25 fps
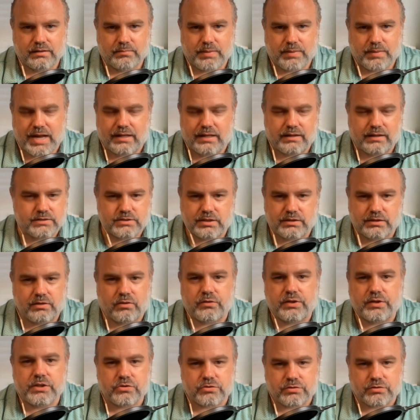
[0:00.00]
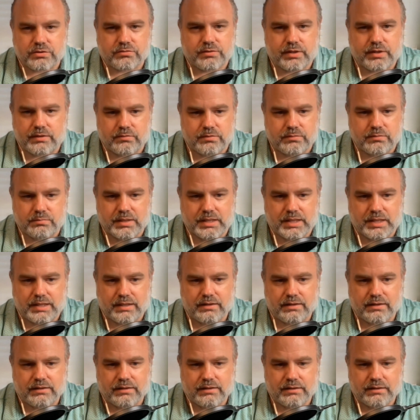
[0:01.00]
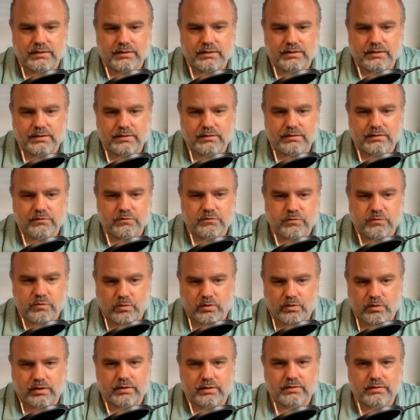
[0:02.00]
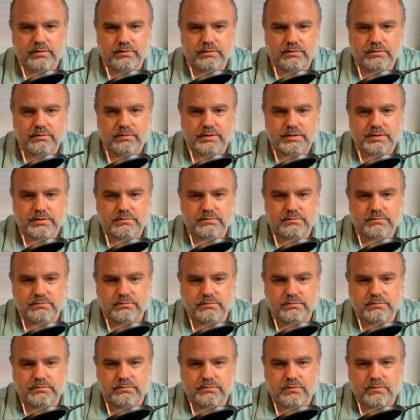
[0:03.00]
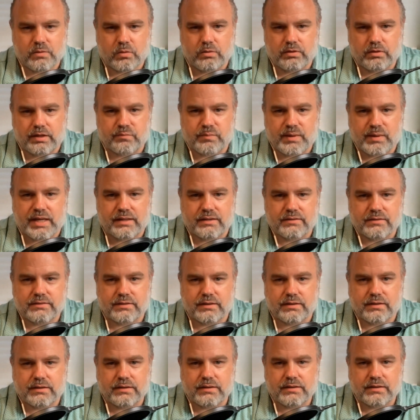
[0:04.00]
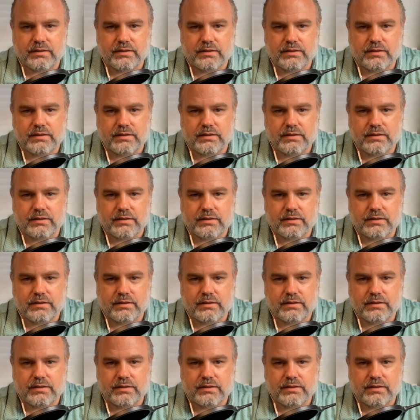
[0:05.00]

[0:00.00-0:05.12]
policy loan interest rate would be for this whole life policy.